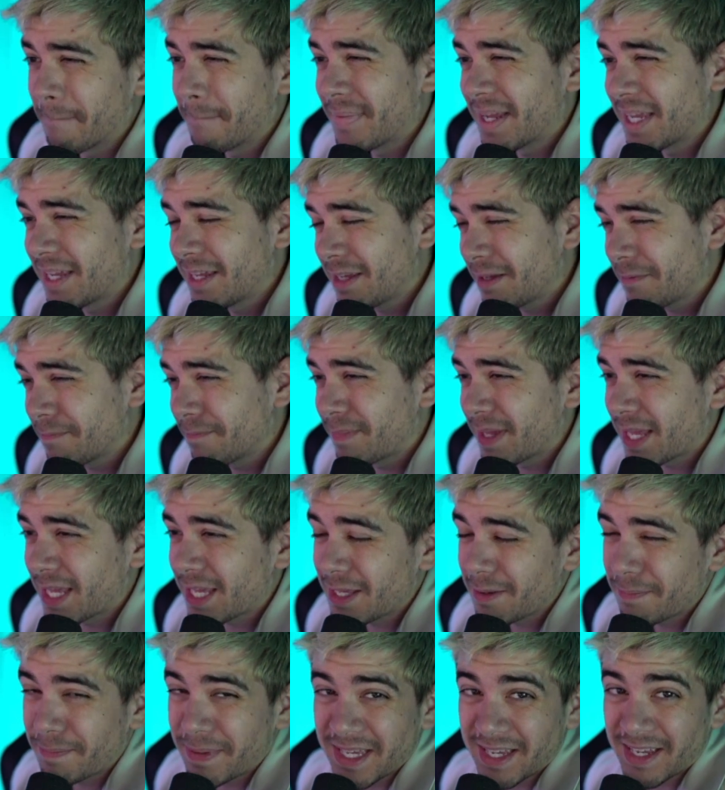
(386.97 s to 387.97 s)

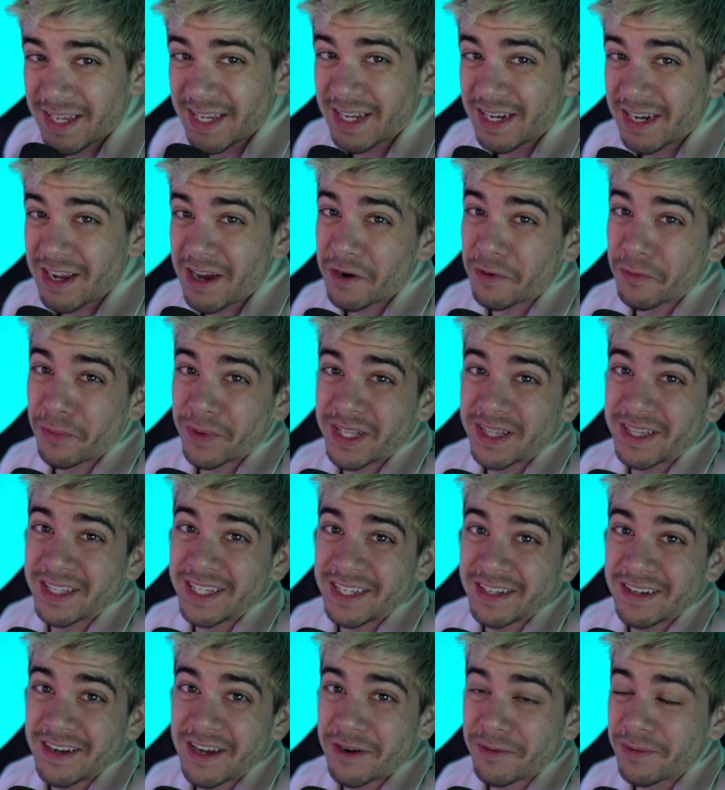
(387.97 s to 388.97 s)
Maybe, not
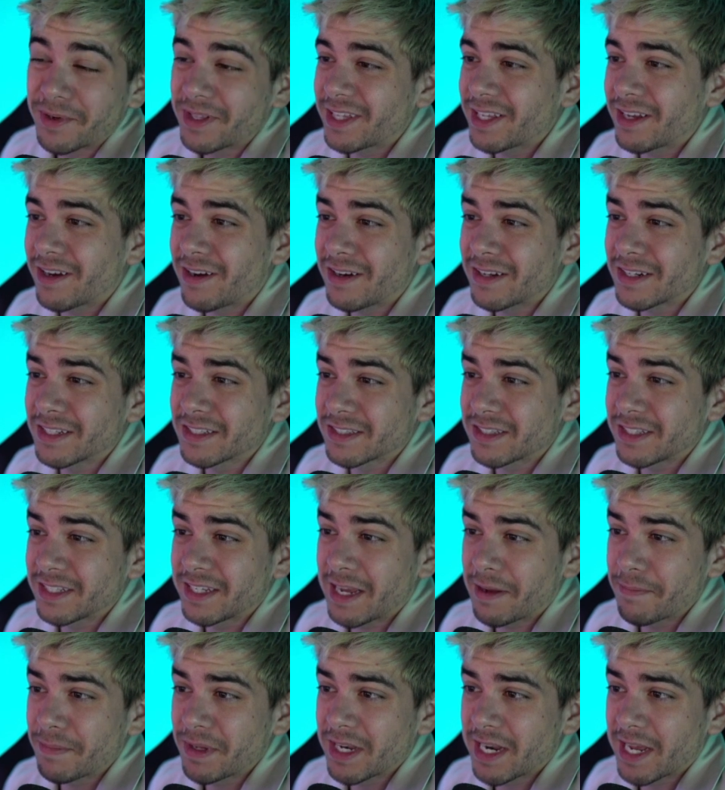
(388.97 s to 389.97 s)
really,
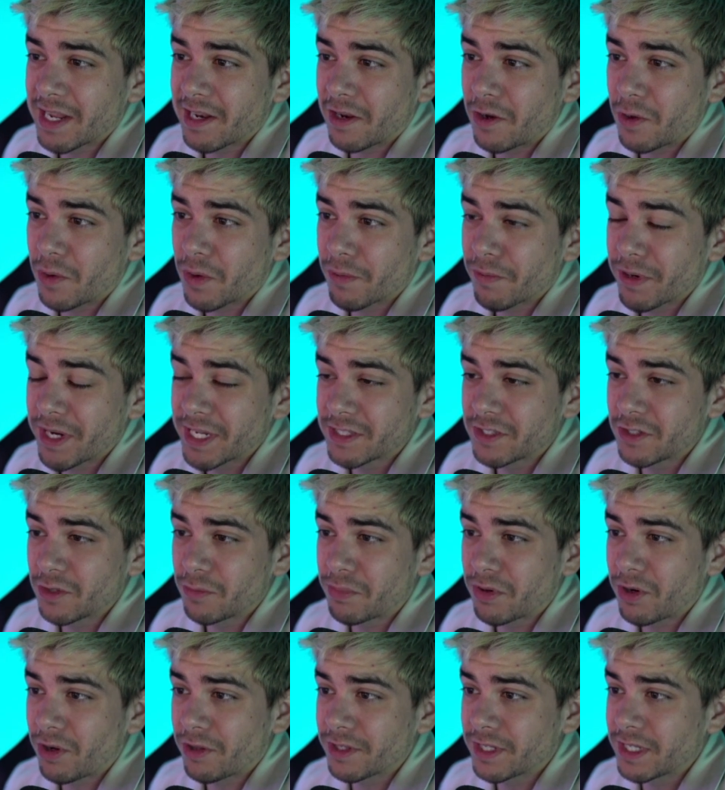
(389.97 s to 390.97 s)
honestly. I mean, at lower ranks, you
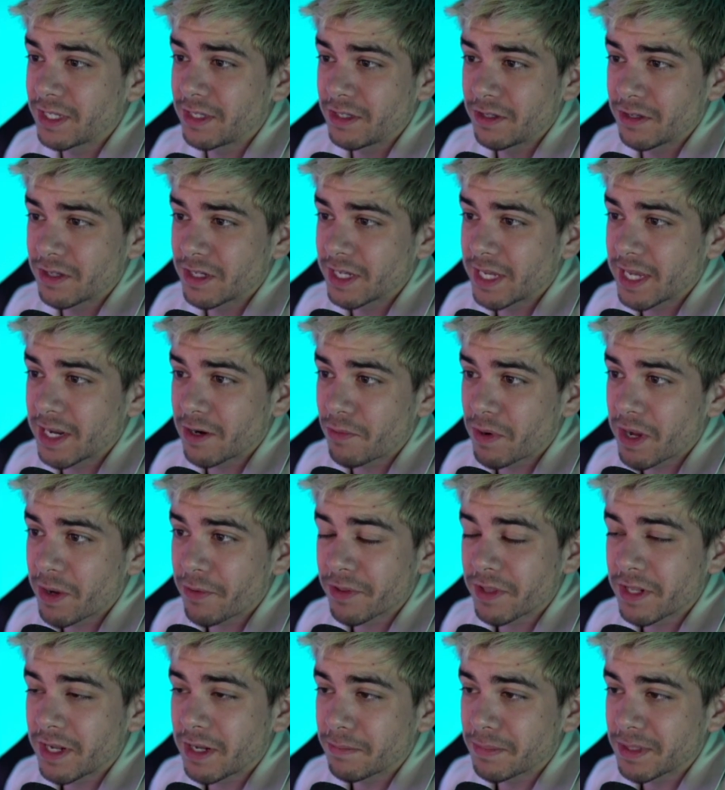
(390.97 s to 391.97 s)
can get away
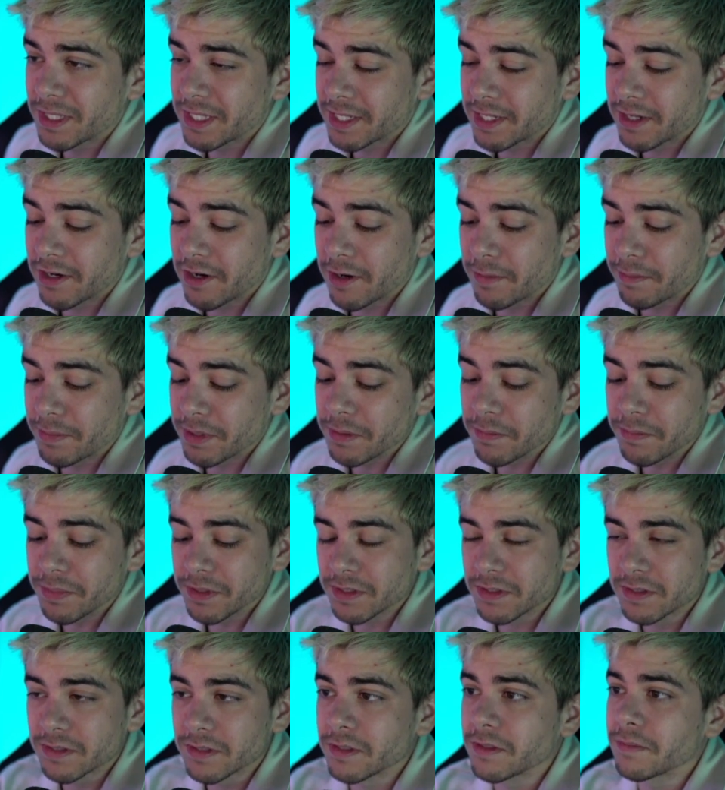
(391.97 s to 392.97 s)
with not playing Carpet,
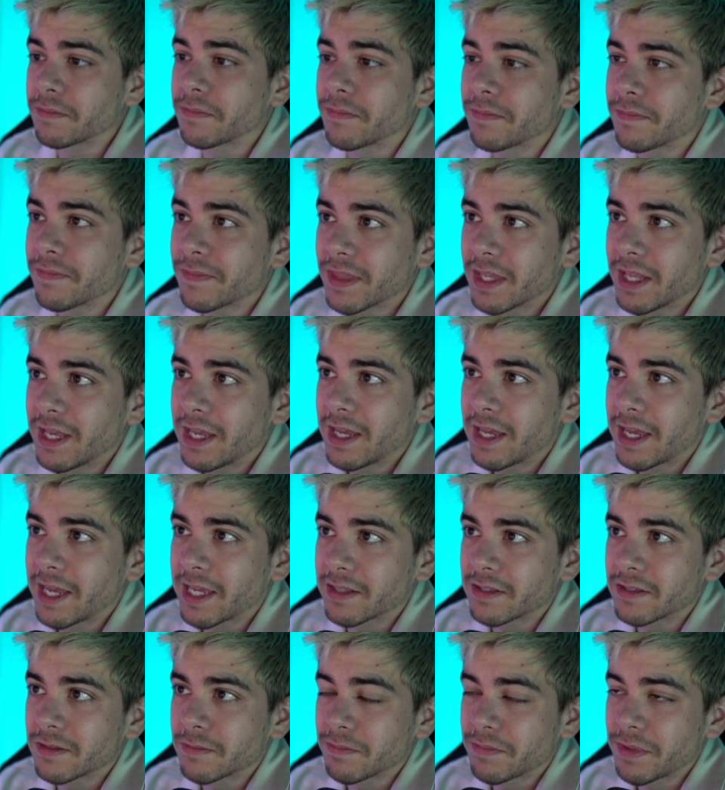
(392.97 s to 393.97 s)
but
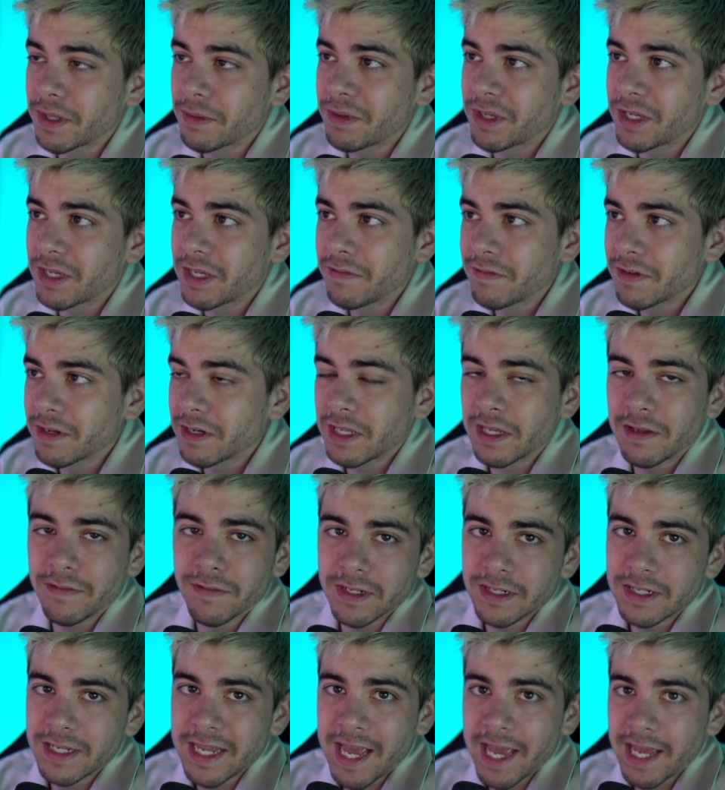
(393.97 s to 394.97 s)
at maybe
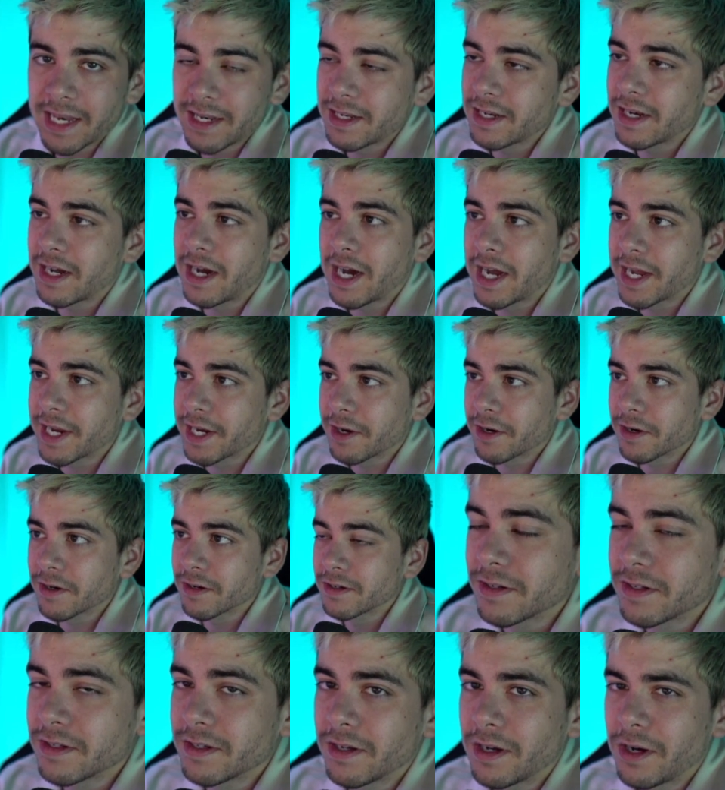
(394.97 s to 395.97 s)
even 10 and higher.
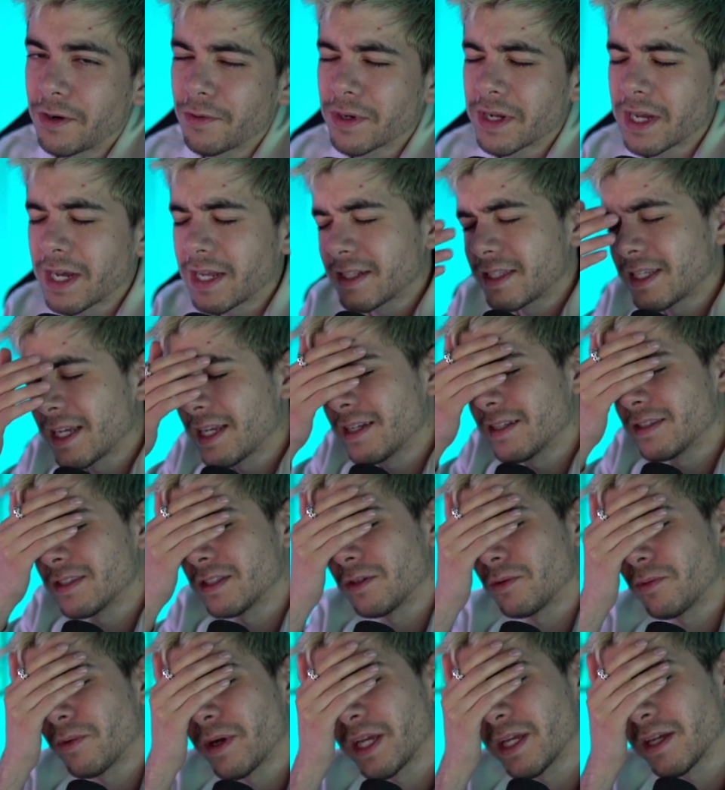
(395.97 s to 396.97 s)
Oh God, 10
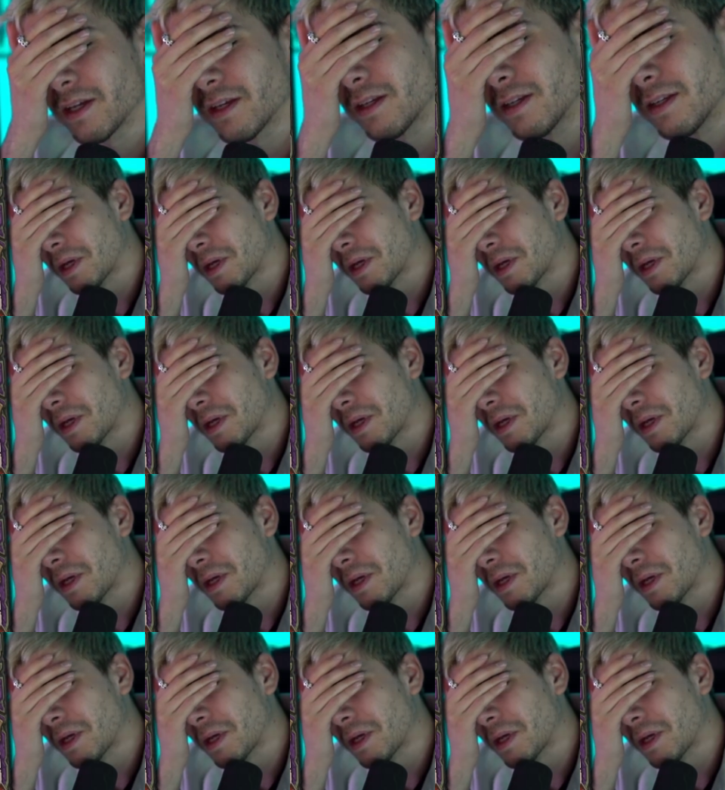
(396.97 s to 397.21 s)
isn't a rank.